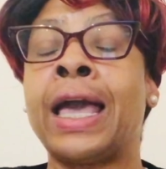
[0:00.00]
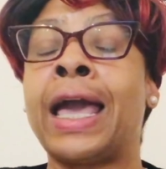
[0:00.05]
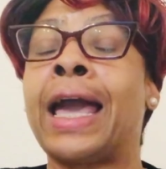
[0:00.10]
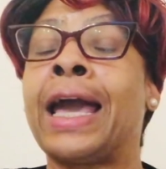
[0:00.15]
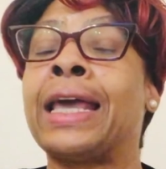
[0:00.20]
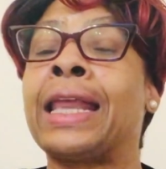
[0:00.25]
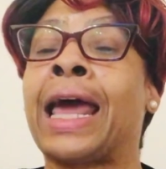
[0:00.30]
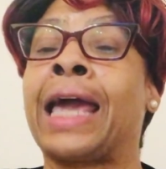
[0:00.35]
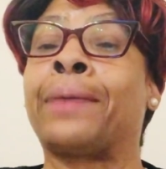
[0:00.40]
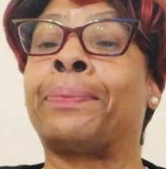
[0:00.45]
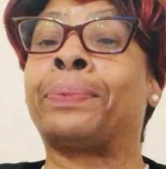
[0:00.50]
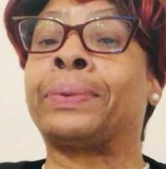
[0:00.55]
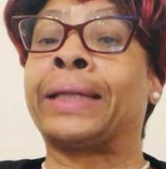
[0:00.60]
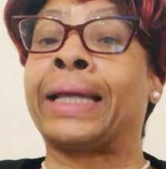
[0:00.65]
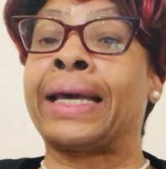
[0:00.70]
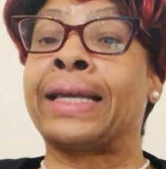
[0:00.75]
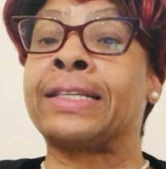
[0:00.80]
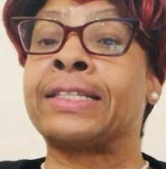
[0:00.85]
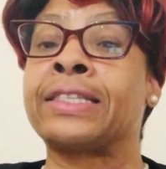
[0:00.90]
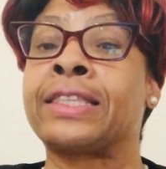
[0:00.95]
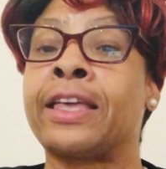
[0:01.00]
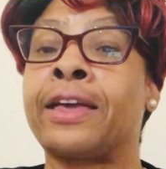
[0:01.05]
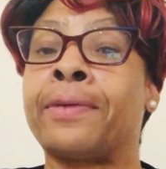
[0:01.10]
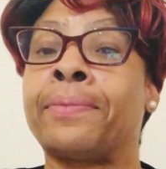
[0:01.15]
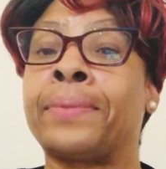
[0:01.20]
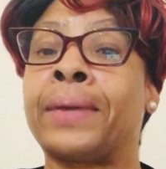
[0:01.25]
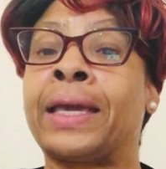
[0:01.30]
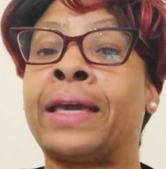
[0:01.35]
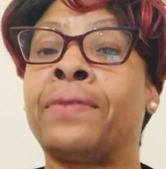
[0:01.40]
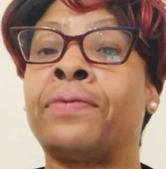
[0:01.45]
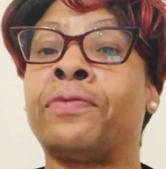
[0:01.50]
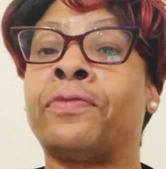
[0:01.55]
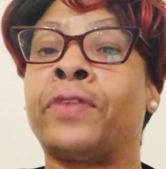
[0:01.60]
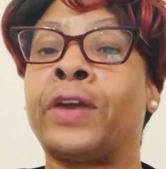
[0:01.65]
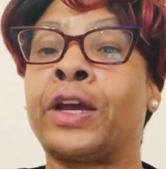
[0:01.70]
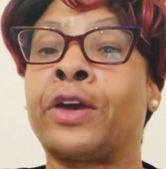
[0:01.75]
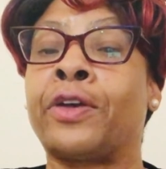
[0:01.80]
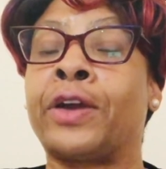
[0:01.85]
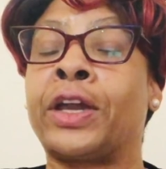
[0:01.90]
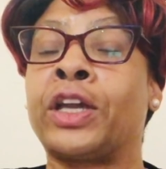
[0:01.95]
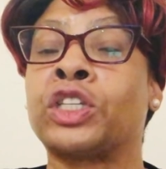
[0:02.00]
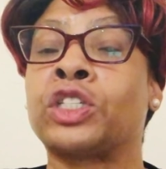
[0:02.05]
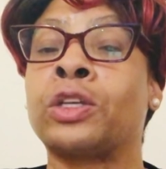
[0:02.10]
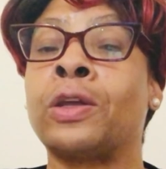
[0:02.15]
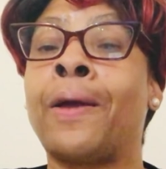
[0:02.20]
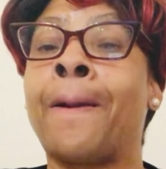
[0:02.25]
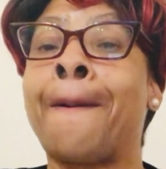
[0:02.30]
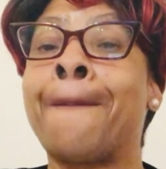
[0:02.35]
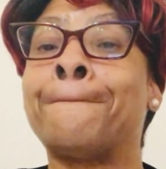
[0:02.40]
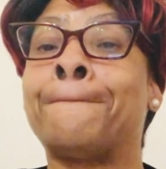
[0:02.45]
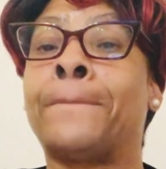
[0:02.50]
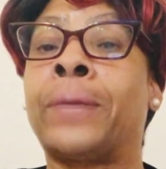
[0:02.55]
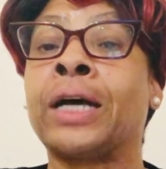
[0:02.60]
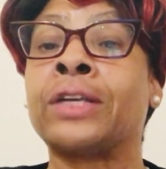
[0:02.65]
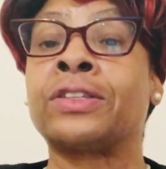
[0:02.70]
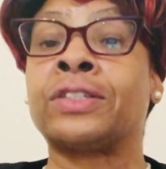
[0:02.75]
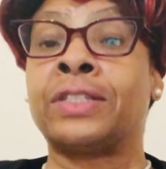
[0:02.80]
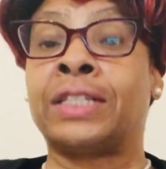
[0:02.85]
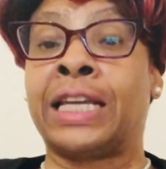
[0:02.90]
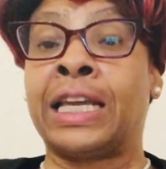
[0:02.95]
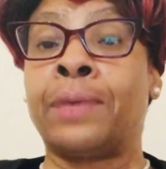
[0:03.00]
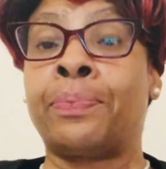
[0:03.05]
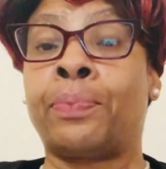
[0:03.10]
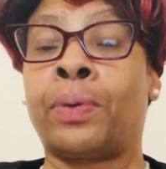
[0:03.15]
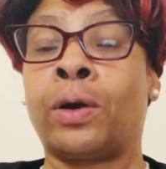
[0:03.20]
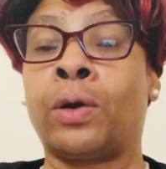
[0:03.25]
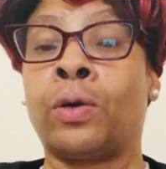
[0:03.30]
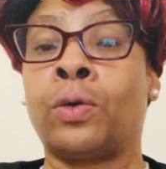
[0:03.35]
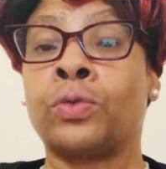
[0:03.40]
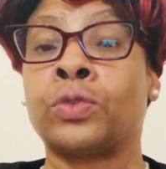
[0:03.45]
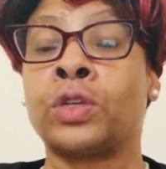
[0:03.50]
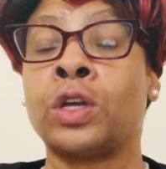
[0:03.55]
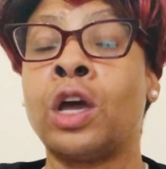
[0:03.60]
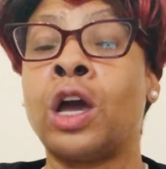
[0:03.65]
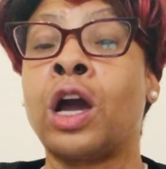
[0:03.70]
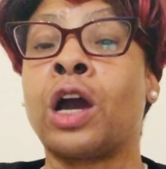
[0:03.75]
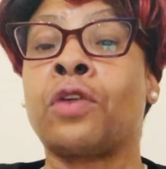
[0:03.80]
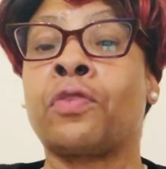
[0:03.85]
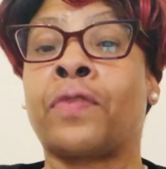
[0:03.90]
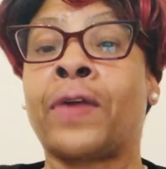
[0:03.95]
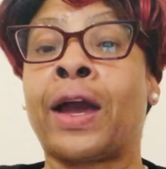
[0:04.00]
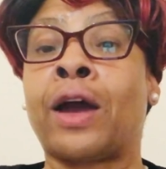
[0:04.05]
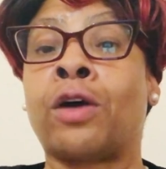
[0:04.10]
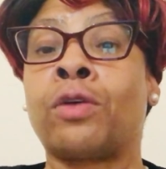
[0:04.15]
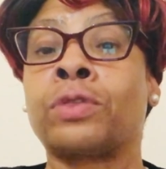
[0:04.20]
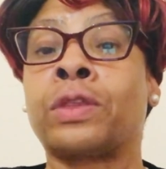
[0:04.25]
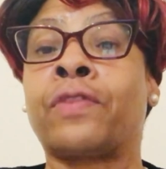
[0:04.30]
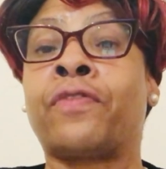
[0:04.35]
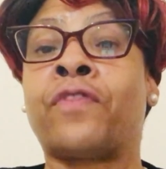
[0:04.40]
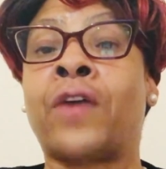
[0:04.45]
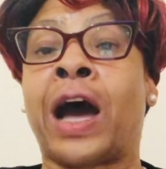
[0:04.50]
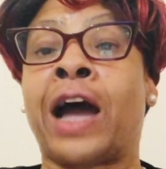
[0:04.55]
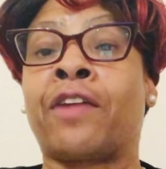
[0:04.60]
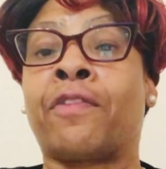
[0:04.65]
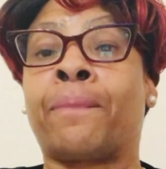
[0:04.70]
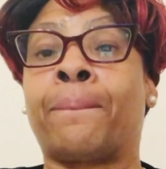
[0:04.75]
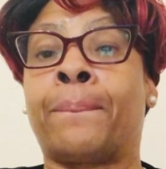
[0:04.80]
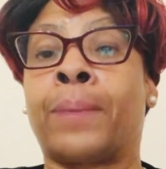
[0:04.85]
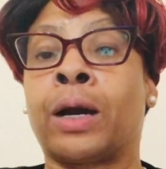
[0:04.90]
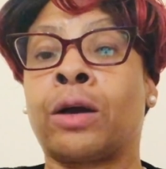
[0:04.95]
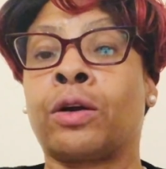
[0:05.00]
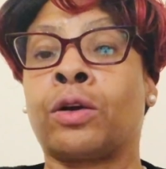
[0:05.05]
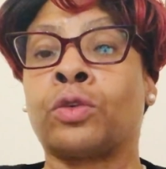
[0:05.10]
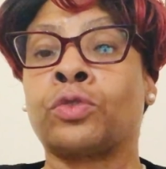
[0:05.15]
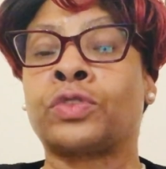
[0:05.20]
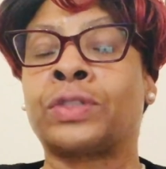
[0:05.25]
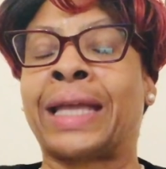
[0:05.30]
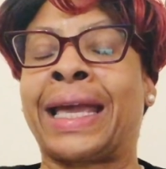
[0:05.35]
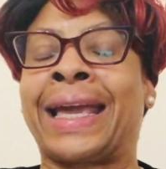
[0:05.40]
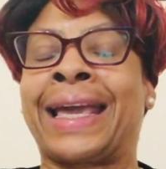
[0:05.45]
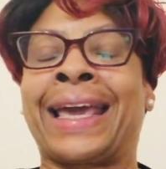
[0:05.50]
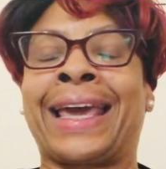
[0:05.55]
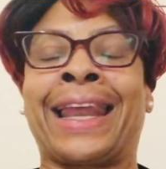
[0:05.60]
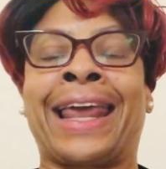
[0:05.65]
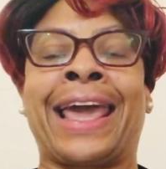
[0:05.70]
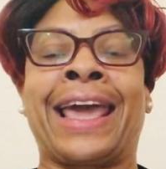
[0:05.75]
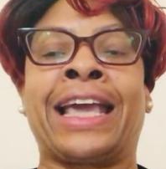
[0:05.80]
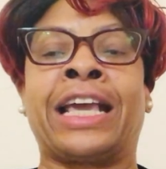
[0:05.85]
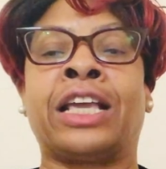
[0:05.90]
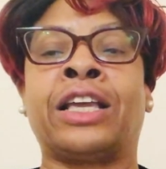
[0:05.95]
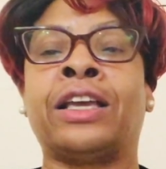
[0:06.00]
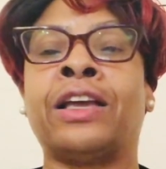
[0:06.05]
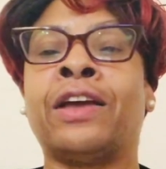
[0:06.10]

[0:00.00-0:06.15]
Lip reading: and I place them in various bus depots around the five boroughs. They get a